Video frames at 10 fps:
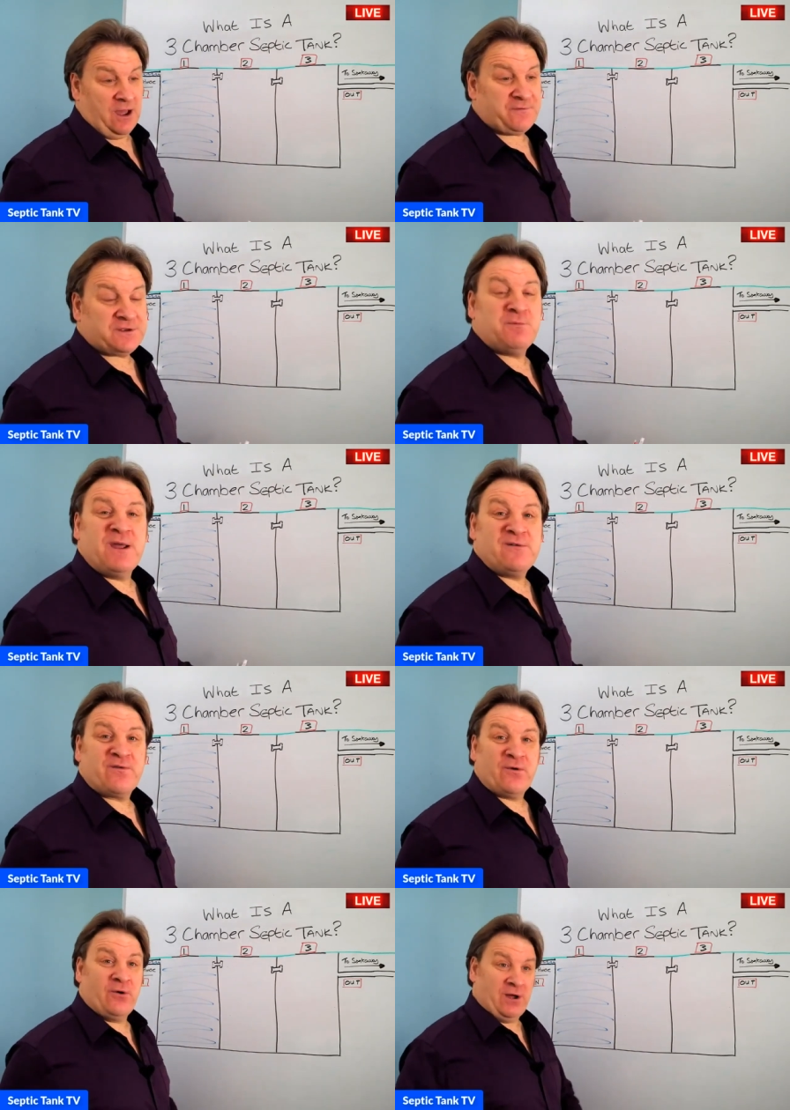after you've been
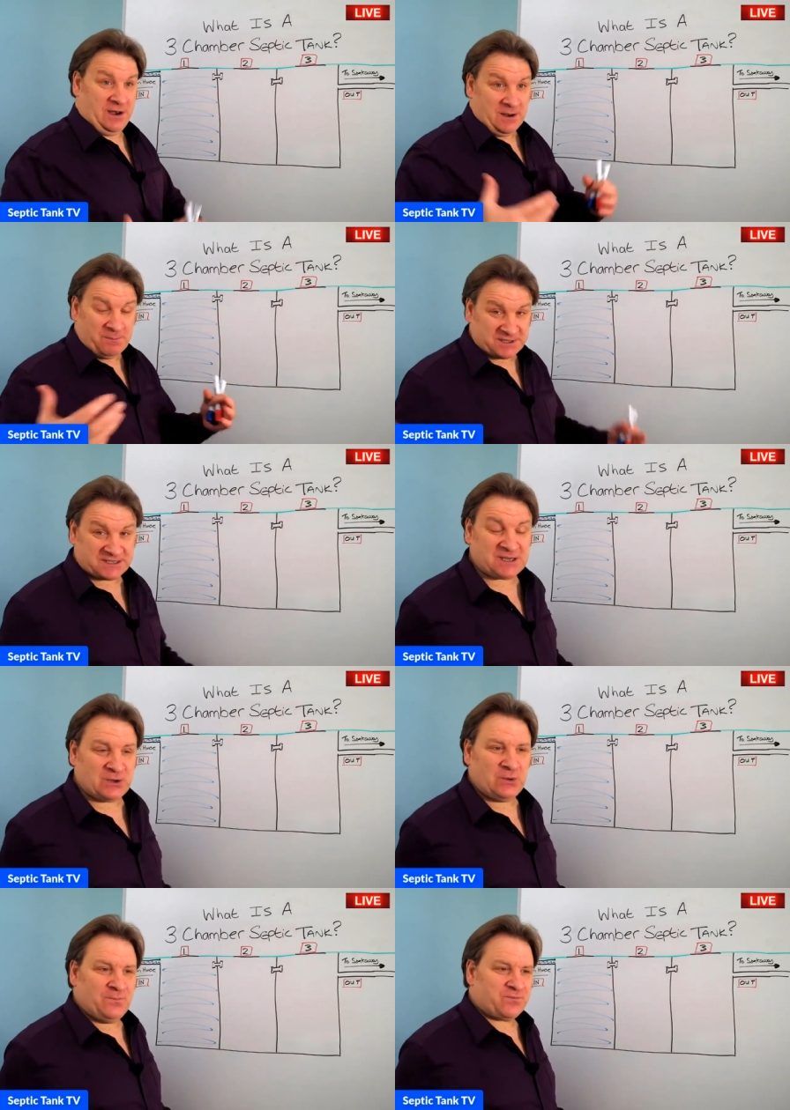for a number
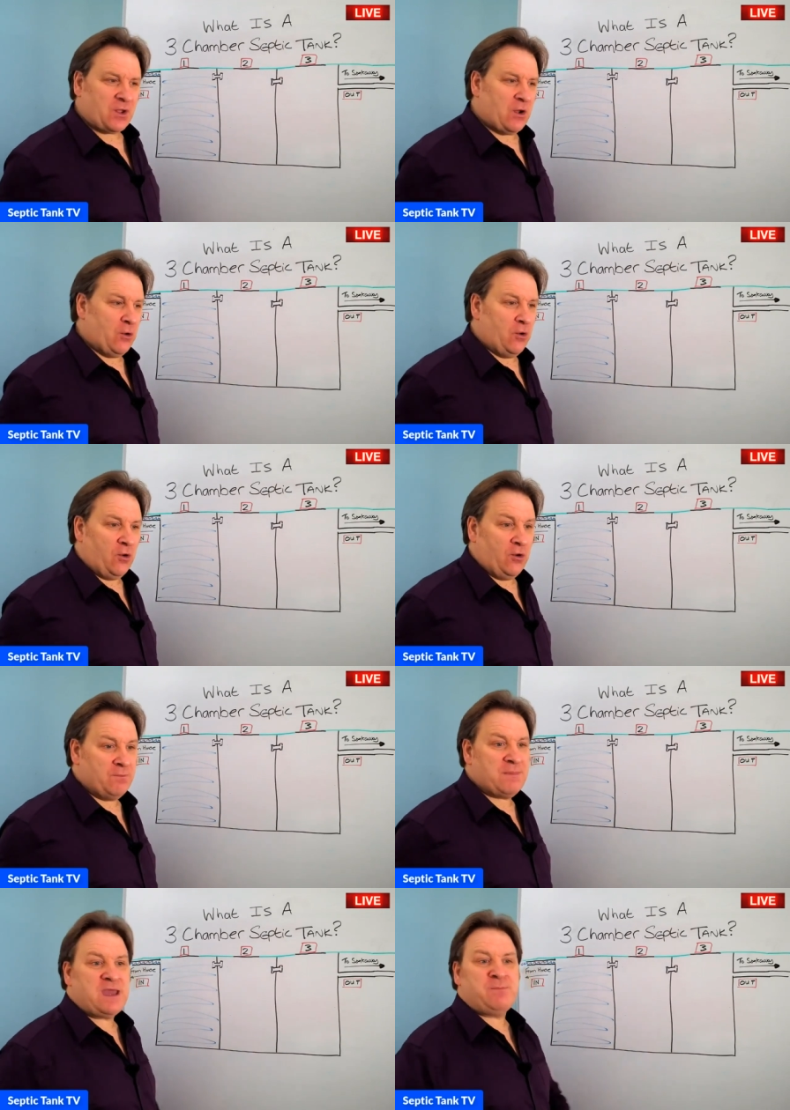two,
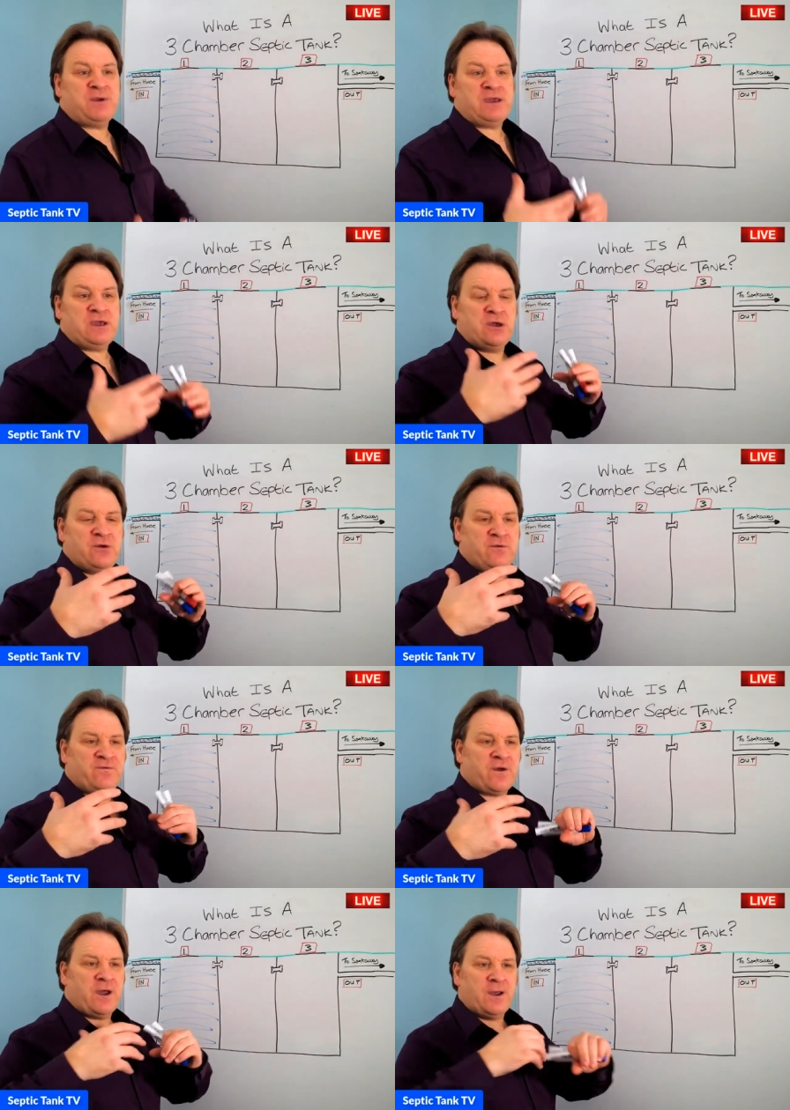or maybe
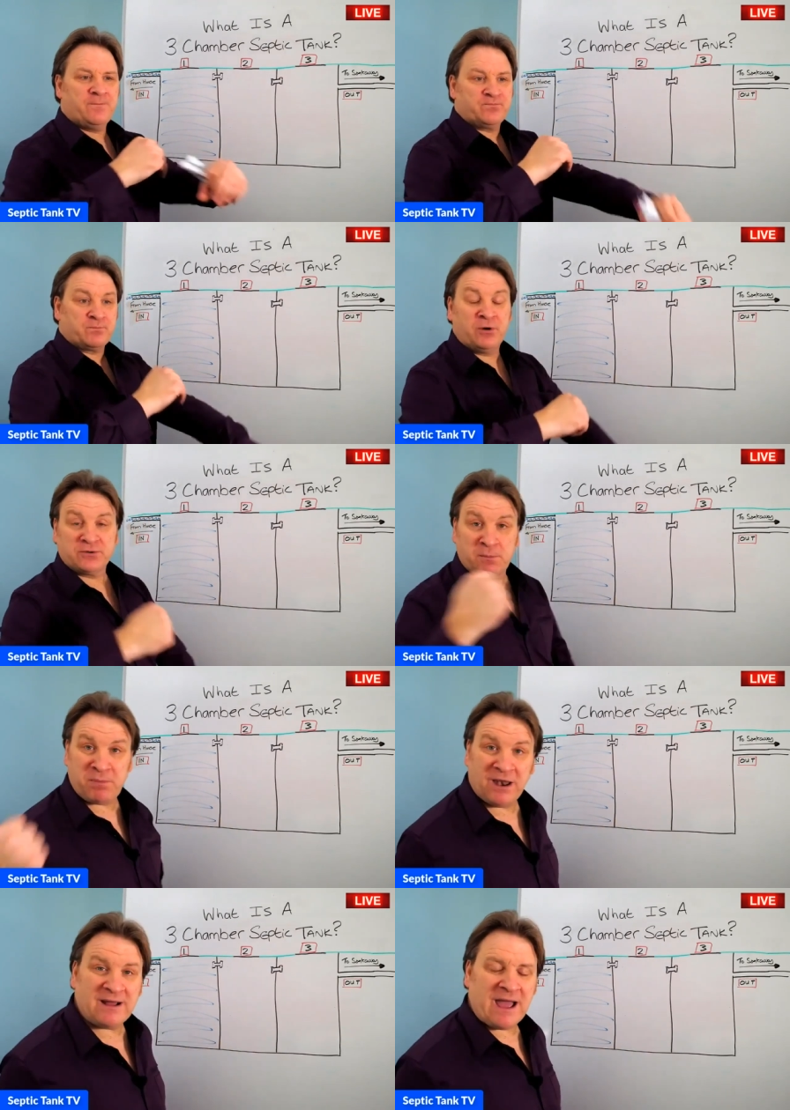you've um, pulled the
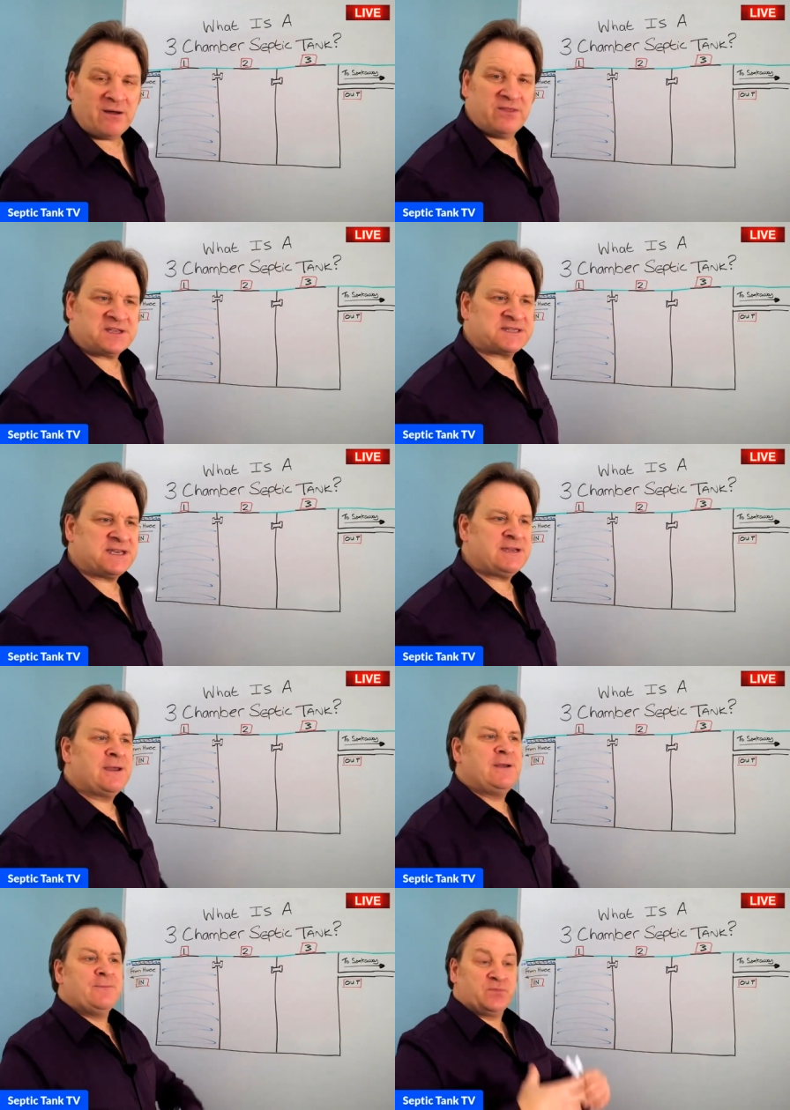plug out of the sink,